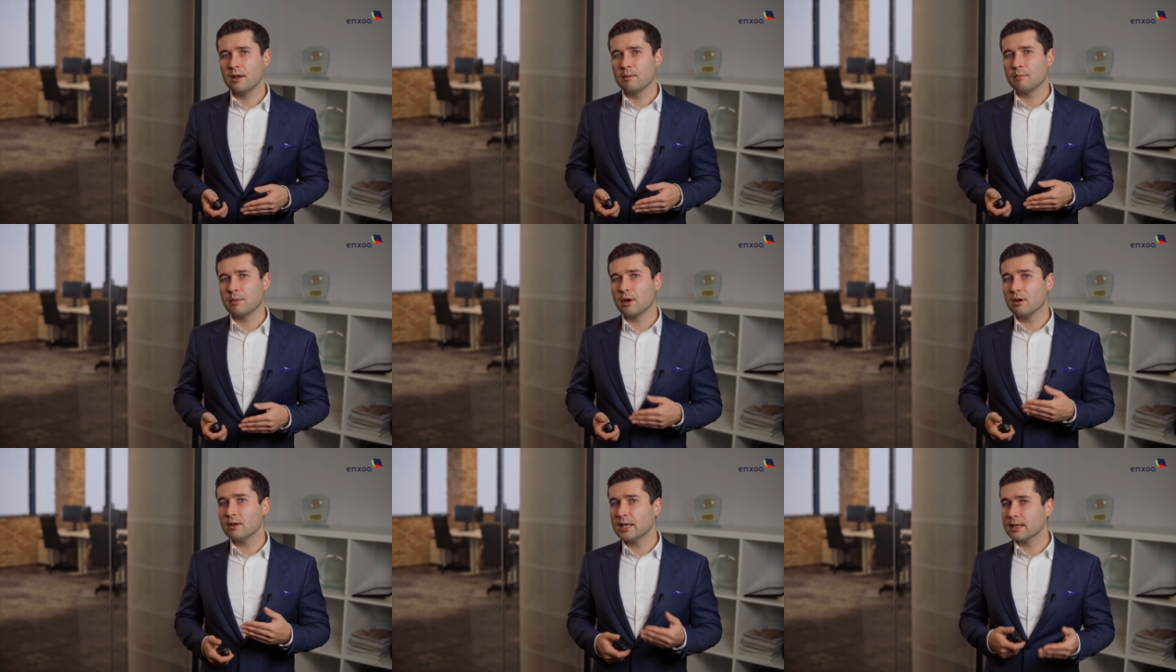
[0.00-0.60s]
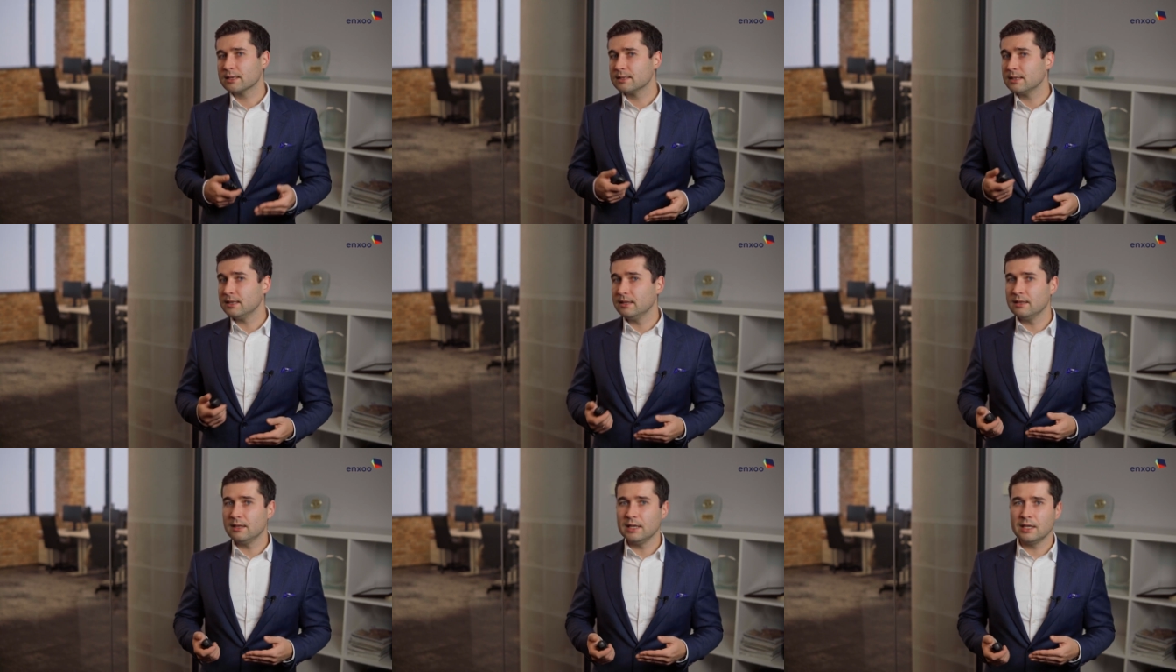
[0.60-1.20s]
Products
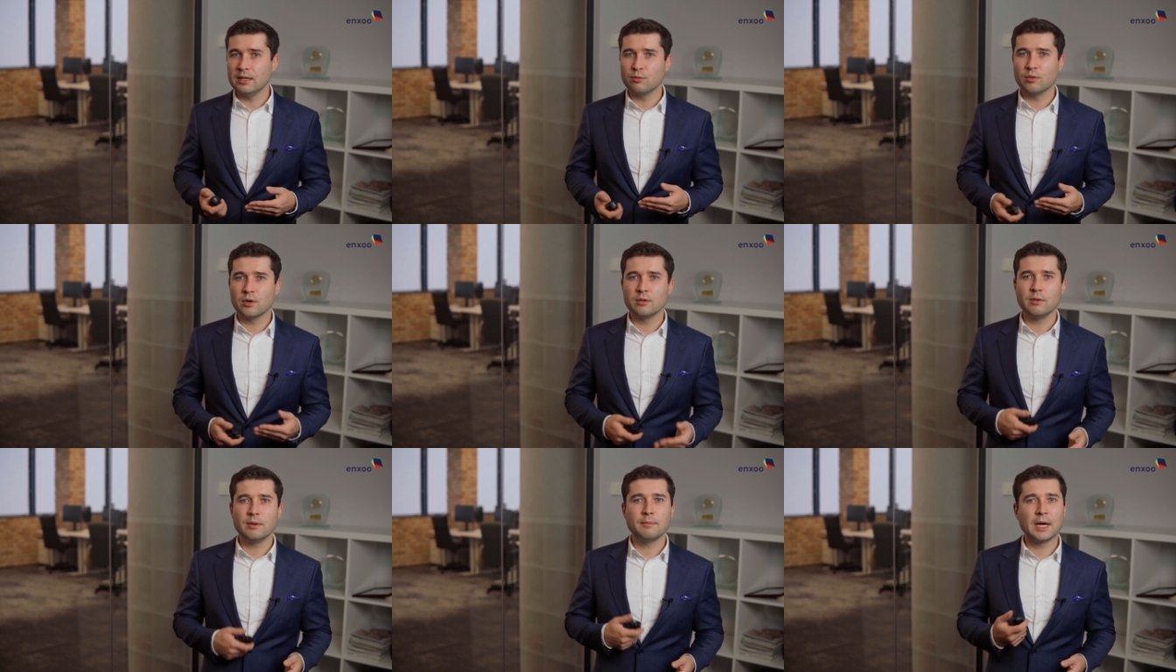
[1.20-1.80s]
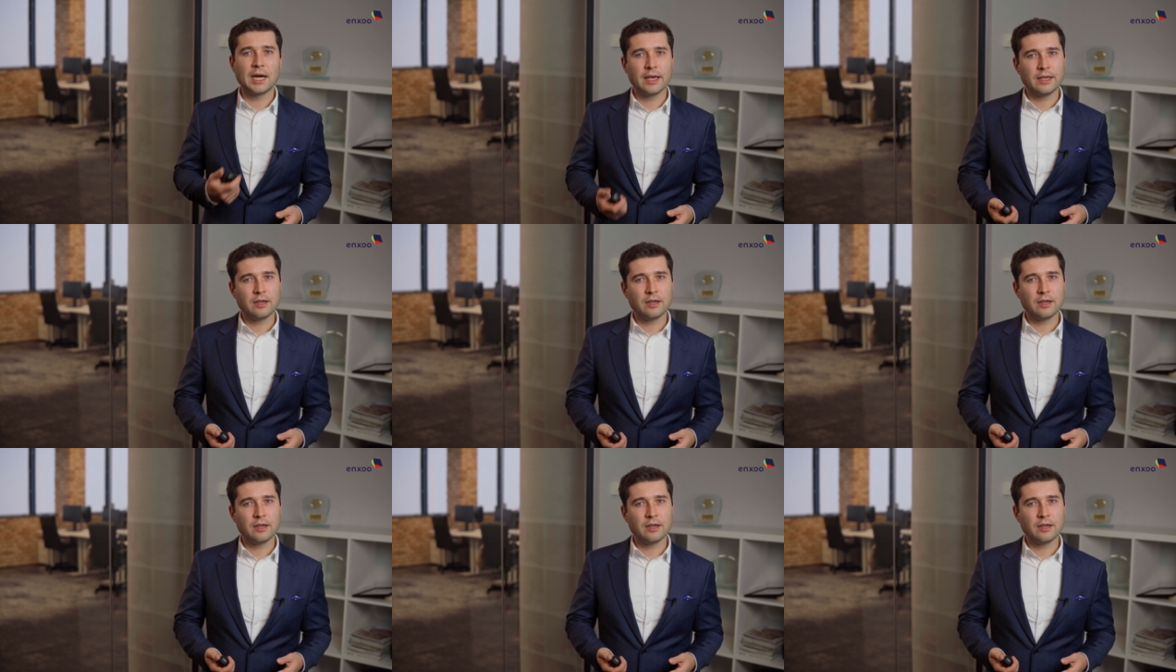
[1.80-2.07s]
in the what we buy